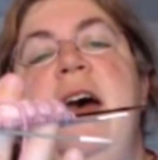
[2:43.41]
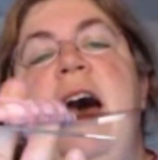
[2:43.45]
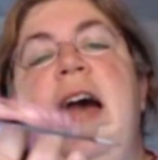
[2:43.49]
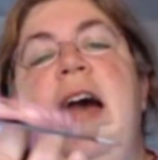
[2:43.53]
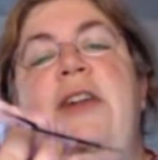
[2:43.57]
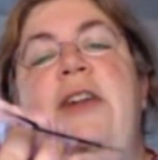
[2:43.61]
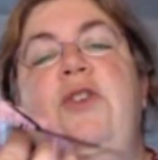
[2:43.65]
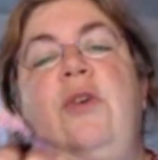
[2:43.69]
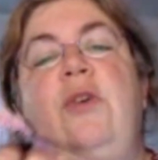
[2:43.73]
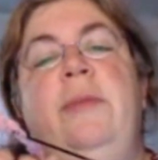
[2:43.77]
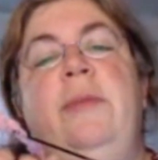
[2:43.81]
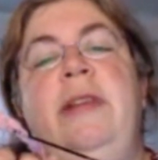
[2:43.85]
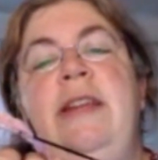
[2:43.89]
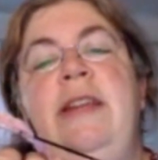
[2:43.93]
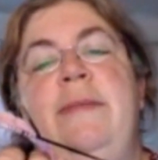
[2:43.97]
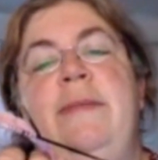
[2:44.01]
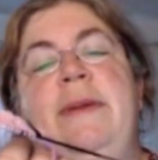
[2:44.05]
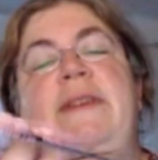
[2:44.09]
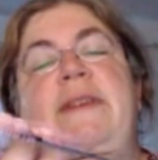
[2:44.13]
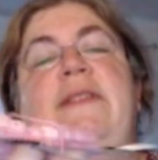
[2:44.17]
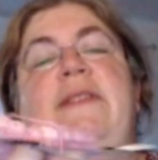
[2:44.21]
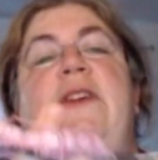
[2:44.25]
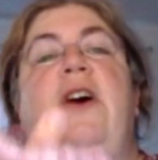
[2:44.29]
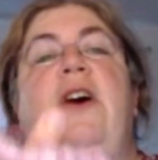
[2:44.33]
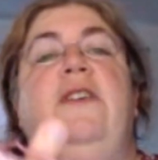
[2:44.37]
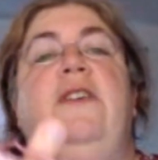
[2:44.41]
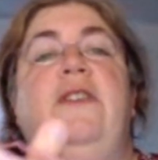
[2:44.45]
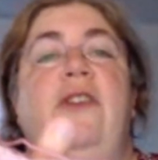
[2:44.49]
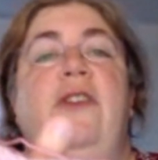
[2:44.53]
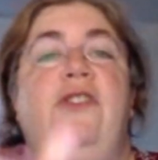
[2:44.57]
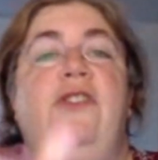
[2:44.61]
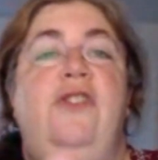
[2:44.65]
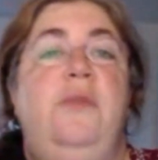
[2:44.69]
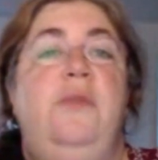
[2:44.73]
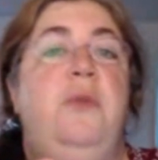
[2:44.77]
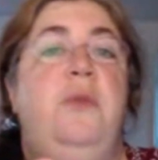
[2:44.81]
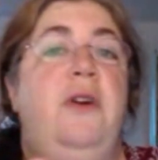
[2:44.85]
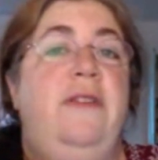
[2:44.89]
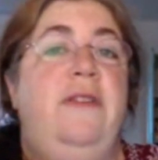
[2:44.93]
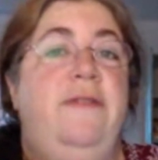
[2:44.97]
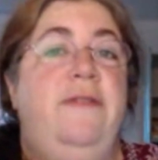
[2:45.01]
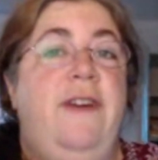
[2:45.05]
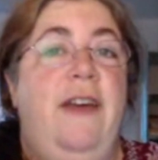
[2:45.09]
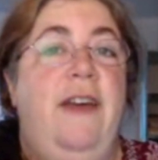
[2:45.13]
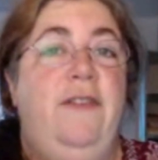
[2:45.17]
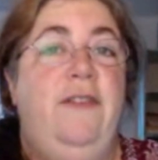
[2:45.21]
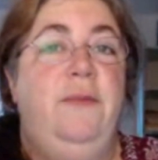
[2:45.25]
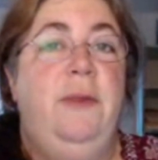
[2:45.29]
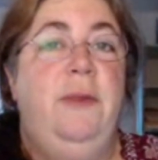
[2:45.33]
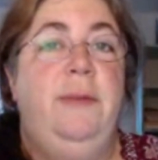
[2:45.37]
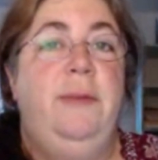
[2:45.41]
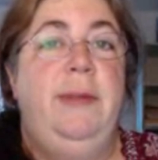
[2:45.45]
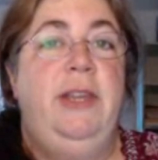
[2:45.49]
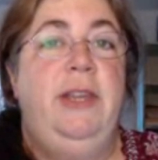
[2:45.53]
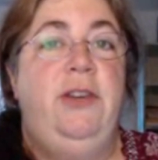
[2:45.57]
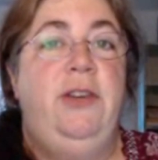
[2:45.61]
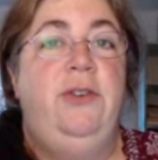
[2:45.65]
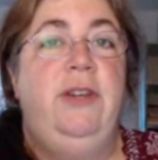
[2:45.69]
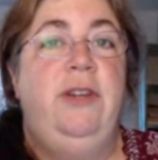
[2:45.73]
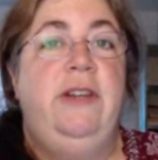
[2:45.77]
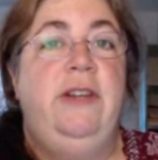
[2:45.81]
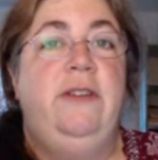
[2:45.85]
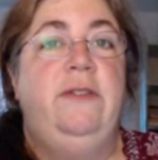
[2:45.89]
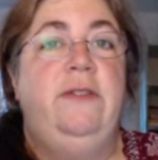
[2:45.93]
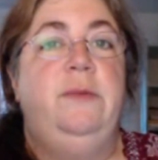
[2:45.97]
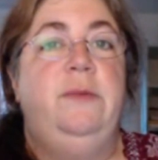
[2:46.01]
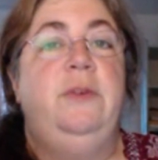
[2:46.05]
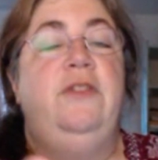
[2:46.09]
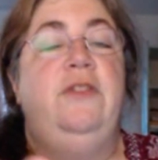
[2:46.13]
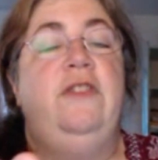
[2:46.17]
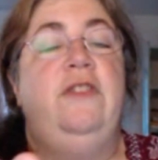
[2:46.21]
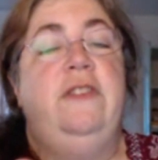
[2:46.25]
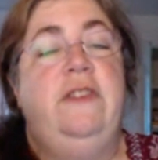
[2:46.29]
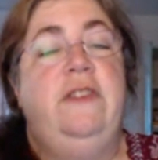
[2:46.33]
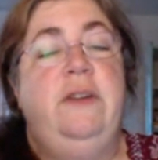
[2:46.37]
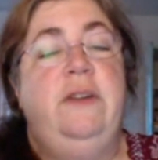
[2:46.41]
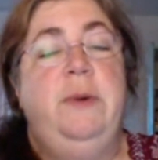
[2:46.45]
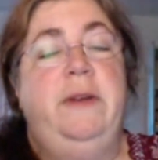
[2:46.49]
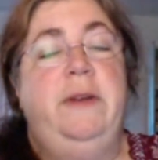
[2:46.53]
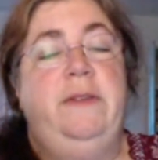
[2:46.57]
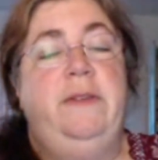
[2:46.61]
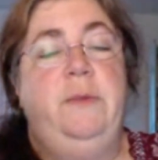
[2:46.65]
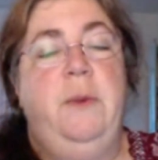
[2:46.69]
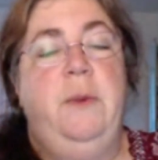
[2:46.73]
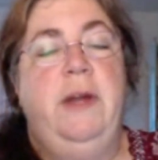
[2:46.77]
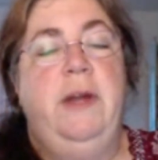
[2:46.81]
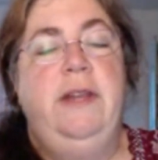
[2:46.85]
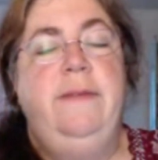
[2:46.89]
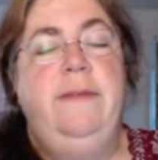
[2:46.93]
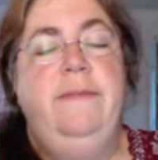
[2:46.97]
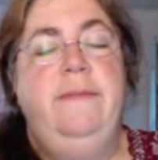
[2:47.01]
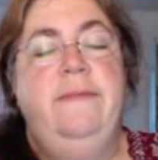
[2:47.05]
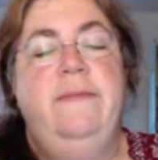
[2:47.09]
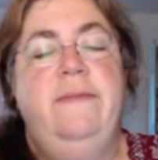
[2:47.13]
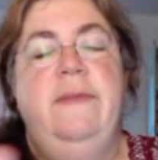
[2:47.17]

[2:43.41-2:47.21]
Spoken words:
I normally knit my socks on 2.5 millimeter needles, which is a US 1.